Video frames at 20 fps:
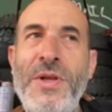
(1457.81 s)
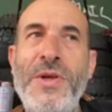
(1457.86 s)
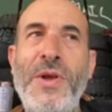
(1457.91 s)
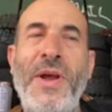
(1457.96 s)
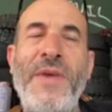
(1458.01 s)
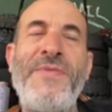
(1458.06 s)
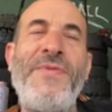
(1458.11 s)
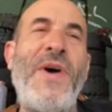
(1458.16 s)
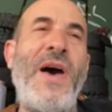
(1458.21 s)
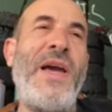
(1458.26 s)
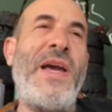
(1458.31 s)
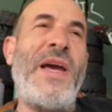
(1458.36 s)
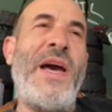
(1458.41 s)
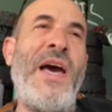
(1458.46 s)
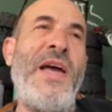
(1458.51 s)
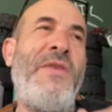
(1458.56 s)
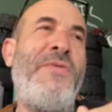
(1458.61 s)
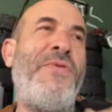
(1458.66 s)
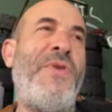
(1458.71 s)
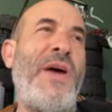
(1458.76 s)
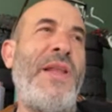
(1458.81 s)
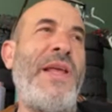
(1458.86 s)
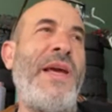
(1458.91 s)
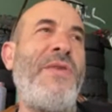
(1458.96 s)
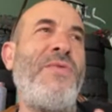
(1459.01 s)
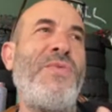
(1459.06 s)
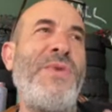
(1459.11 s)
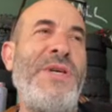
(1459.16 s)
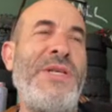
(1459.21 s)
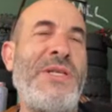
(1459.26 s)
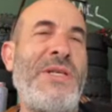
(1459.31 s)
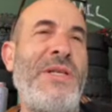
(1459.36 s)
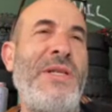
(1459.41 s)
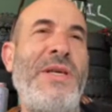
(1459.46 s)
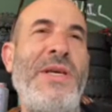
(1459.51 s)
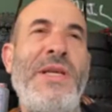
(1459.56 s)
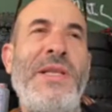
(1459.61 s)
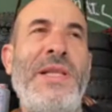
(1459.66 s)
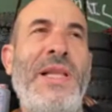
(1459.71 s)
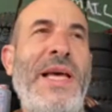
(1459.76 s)
You know, I kind of find like
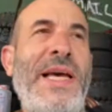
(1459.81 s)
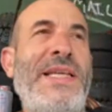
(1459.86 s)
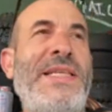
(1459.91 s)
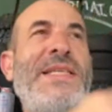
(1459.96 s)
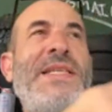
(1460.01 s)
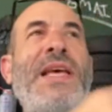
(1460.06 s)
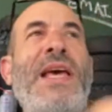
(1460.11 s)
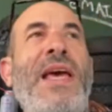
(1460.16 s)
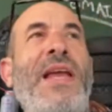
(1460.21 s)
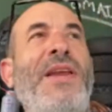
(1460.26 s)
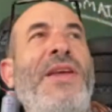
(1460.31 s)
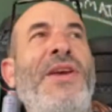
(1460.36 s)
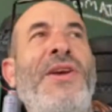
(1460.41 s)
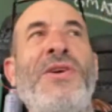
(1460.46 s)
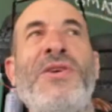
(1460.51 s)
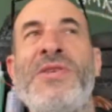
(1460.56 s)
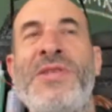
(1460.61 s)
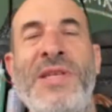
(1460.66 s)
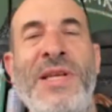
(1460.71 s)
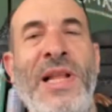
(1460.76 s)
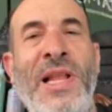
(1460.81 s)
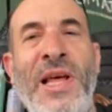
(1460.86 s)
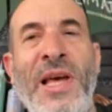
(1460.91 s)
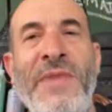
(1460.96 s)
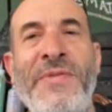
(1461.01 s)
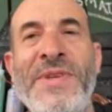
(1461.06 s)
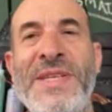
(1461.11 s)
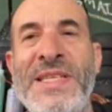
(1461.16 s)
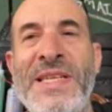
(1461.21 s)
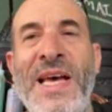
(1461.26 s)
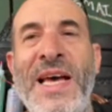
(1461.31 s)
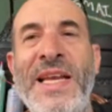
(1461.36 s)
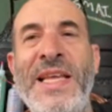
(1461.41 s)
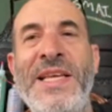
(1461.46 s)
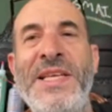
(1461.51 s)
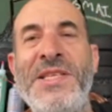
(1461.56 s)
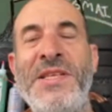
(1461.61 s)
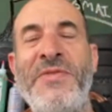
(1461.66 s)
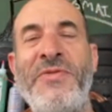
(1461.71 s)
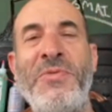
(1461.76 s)
recently in the last 10 years in life, it's not
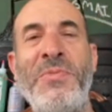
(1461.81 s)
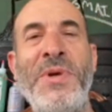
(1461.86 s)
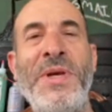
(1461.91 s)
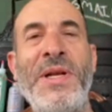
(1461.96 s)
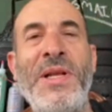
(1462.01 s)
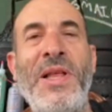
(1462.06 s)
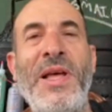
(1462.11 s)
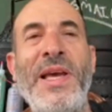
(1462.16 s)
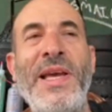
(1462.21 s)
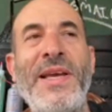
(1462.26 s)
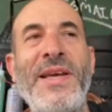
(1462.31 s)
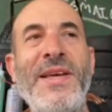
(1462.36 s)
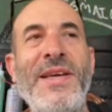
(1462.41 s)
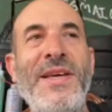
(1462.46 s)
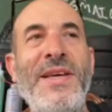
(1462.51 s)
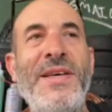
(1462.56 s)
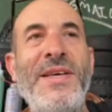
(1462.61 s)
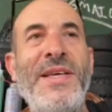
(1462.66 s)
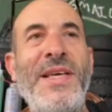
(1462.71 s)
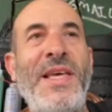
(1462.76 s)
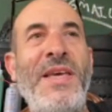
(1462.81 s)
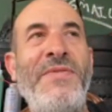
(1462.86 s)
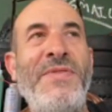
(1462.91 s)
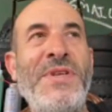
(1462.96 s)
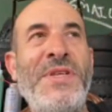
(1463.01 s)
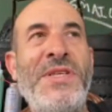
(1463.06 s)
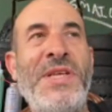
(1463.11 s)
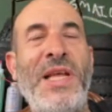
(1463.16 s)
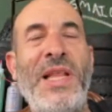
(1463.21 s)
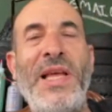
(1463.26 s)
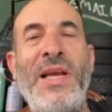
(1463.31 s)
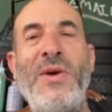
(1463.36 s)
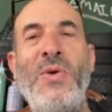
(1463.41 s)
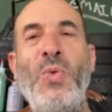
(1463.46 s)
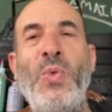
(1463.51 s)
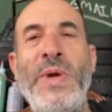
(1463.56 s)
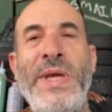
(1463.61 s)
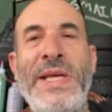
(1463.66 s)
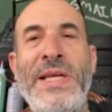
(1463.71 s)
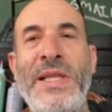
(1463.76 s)
easy for me to like even set like a
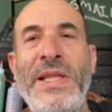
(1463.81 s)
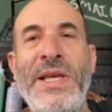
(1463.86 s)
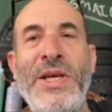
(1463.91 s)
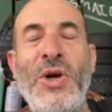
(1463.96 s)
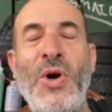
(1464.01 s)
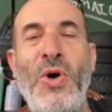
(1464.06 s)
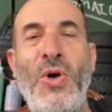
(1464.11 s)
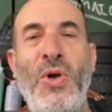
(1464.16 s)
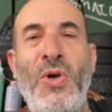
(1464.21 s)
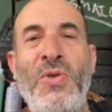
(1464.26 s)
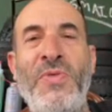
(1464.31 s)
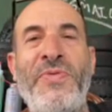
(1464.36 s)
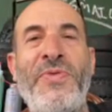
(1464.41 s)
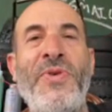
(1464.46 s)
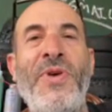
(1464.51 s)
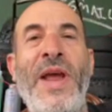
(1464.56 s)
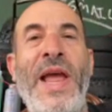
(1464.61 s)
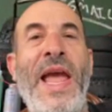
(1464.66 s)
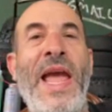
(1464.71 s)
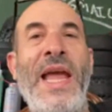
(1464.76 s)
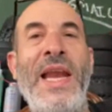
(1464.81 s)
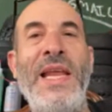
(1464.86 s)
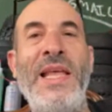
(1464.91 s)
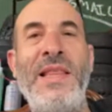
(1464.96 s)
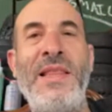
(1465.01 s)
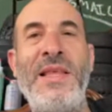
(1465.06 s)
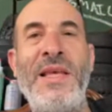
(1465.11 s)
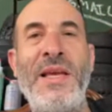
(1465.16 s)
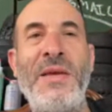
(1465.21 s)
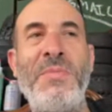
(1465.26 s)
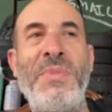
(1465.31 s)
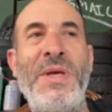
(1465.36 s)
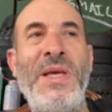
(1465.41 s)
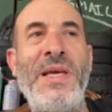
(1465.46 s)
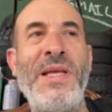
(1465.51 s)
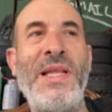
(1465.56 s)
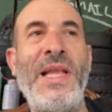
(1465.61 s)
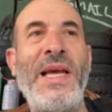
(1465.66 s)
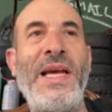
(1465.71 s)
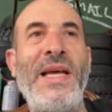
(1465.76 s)
weekly goal for anything,
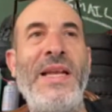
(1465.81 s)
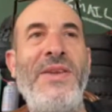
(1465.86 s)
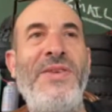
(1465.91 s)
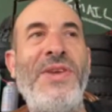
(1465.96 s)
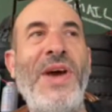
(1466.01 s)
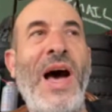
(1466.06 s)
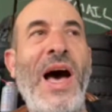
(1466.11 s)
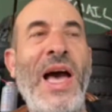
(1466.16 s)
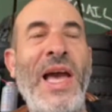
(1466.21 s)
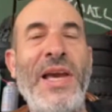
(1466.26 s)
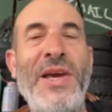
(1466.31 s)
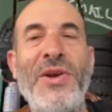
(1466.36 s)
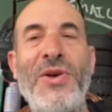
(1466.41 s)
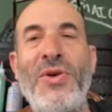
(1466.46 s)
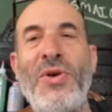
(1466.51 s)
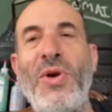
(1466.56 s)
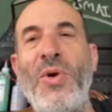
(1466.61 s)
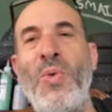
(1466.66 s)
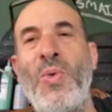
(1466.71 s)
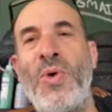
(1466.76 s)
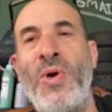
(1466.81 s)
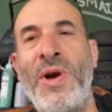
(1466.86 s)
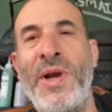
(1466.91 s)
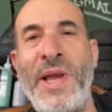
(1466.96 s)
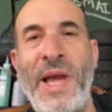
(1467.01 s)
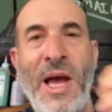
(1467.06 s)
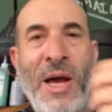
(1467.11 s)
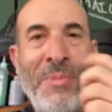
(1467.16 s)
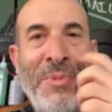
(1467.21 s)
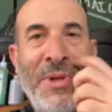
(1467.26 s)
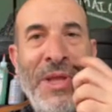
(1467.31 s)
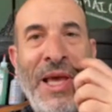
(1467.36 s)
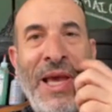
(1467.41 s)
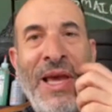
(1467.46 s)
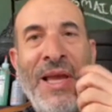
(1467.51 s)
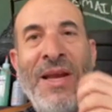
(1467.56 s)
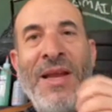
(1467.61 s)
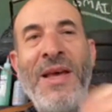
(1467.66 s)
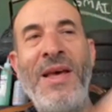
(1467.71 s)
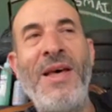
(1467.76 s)
be it like a diet or a workout
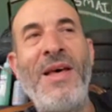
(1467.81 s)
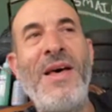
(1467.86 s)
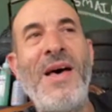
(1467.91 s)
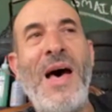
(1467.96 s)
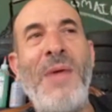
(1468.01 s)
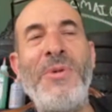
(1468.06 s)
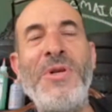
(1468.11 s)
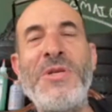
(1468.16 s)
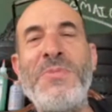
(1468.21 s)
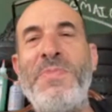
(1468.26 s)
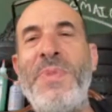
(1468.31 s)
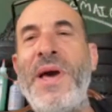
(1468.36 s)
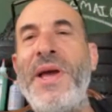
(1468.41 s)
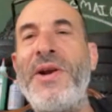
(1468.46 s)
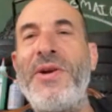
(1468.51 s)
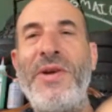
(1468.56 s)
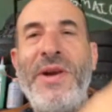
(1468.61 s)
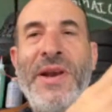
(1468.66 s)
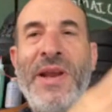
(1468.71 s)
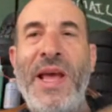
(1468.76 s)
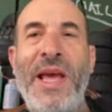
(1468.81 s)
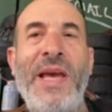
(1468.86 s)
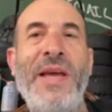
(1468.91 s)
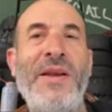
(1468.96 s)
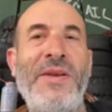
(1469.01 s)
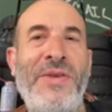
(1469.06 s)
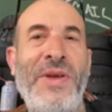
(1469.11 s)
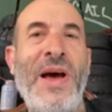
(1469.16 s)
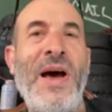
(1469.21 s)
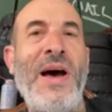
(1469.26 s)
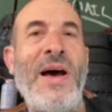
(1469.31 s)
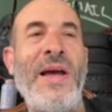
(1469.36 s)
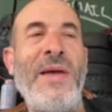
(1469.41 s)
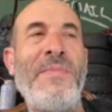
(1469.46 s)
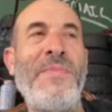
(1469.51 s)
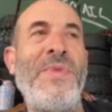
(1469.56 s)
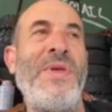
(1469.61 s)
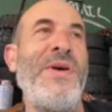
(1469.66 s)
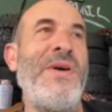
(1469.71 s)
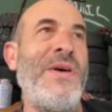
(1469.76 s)
plan. I'm just better a day at a
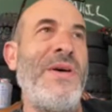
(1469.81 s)
time.